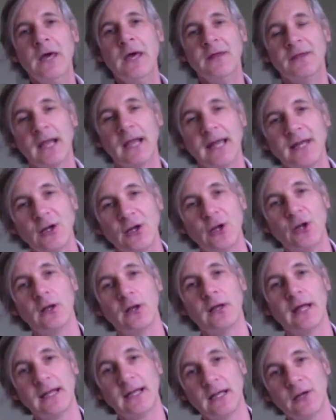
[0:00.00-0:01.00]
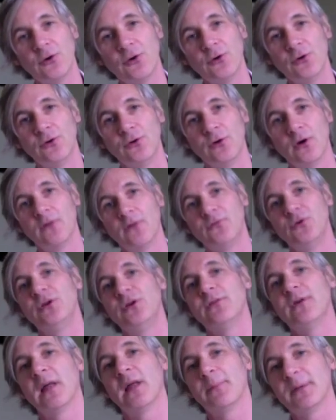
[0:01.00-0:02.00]
the likelihood of you
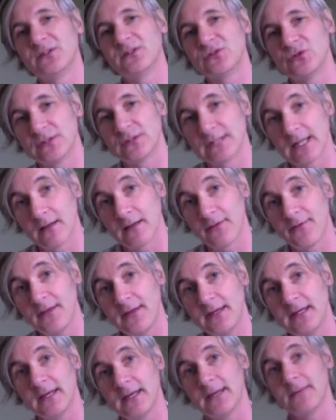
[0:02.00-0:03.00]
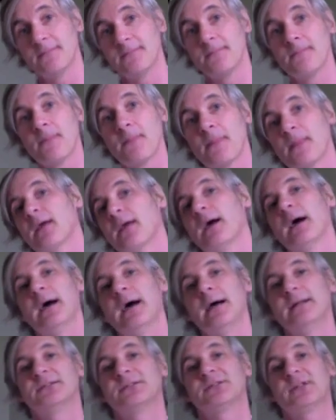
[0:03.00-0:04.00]
developing suicidal thinking
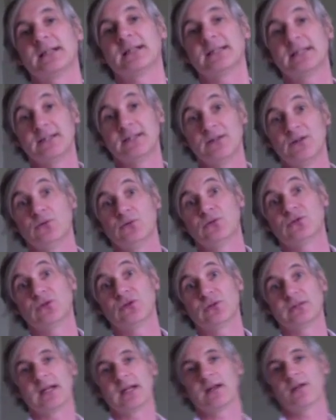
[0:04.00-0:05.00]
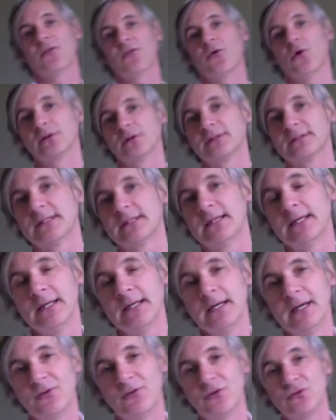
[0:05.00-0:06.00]
and translating those suicidal thoughts
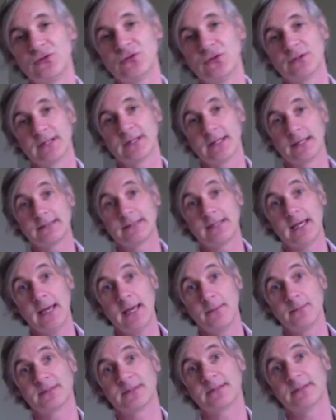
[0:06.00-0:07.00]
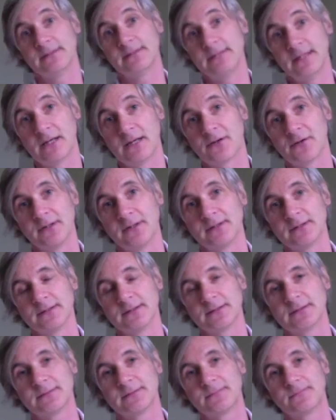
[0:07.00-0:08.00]
into suicide attempts
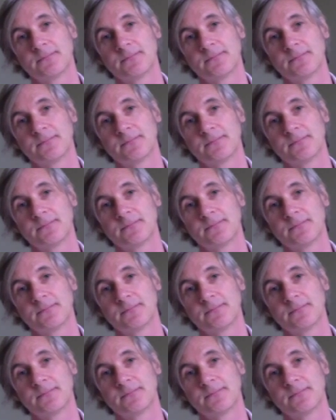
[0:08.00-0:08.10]
decreases.